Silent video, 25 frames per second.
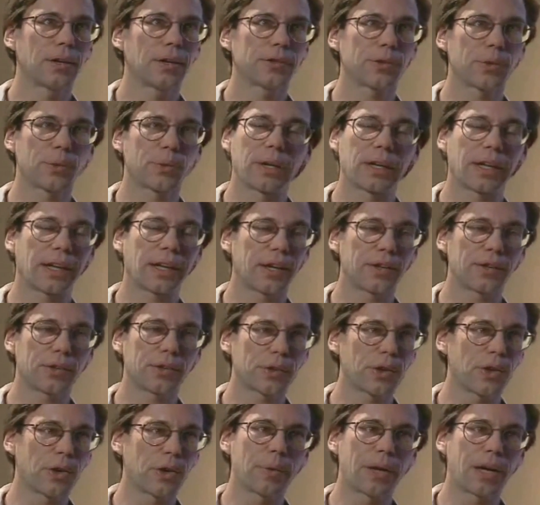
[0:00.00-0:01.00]
So really I
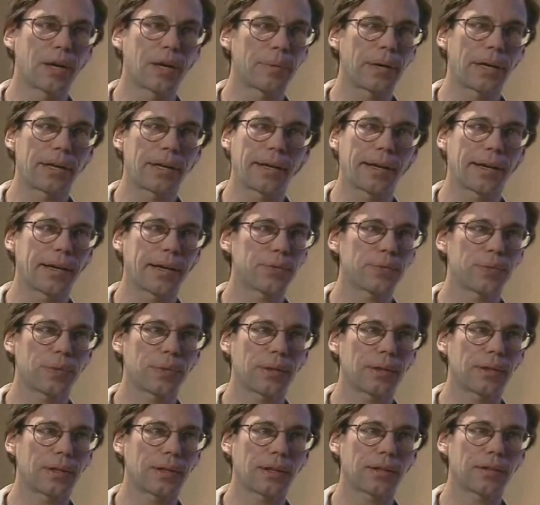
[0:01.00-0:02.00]
just go about my life,
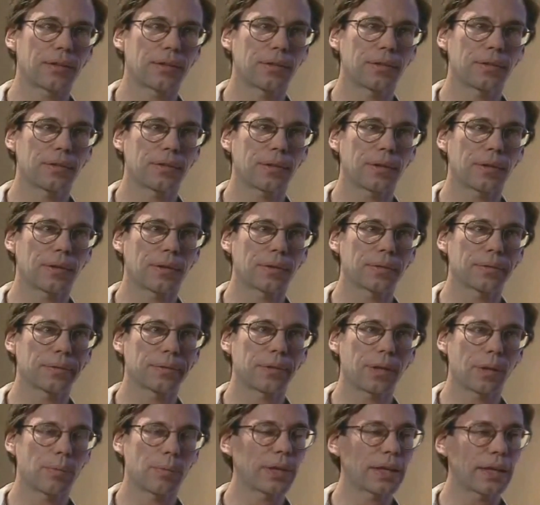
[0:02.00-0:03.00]
and that's, you know,
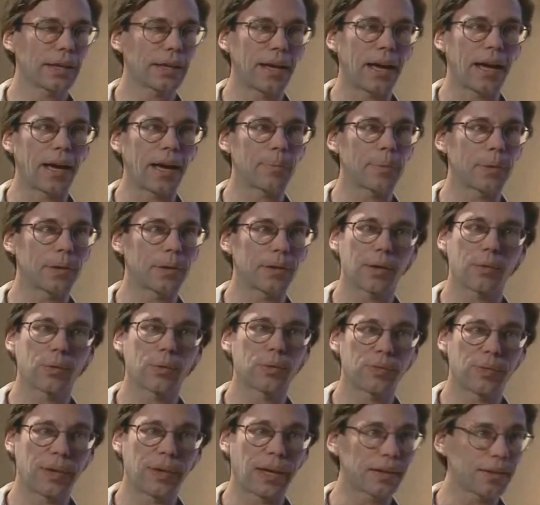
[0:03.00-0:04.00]
something that happened that
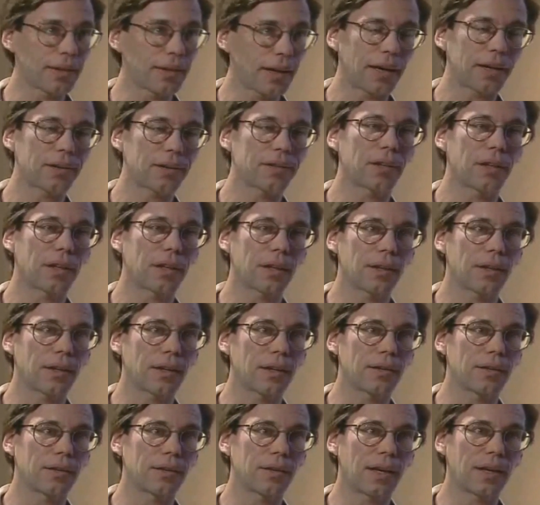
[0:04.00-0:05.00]
was fantastic,
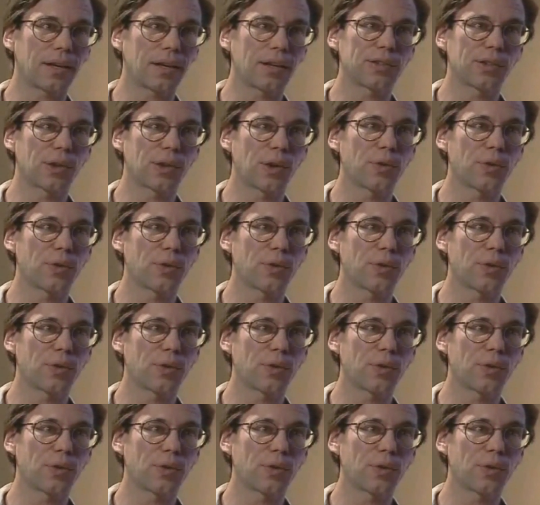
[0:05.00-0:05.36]
and it's